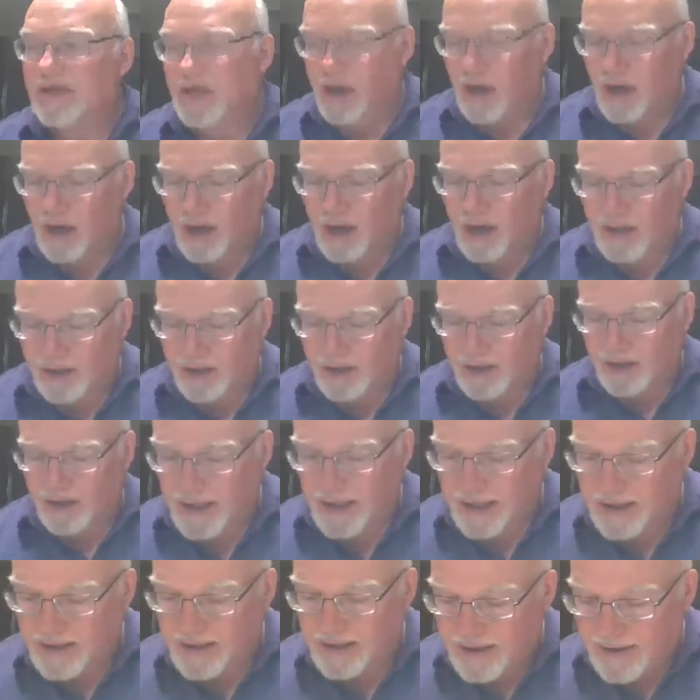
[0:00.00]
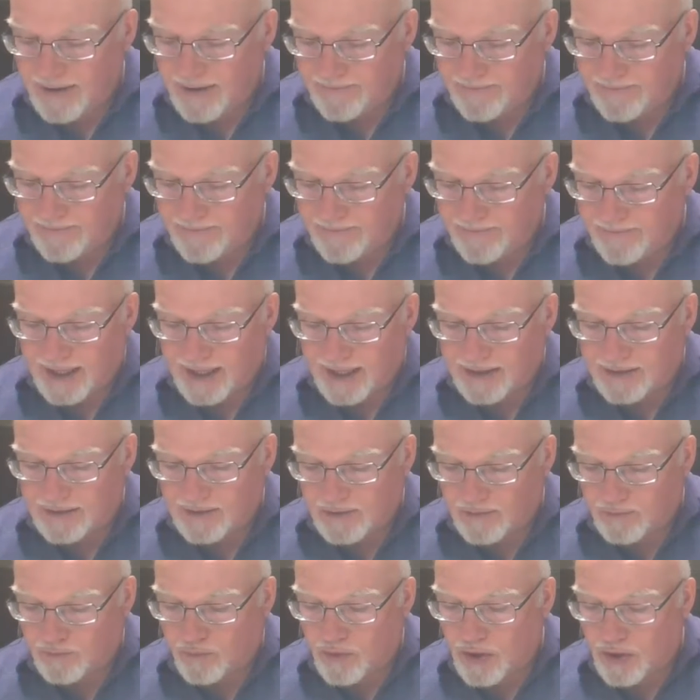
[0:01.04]
golden age
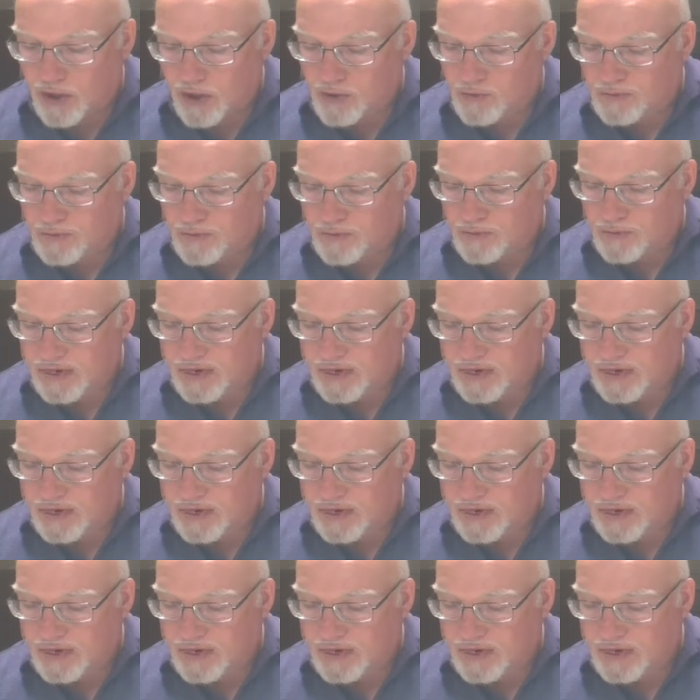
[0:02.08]
goes out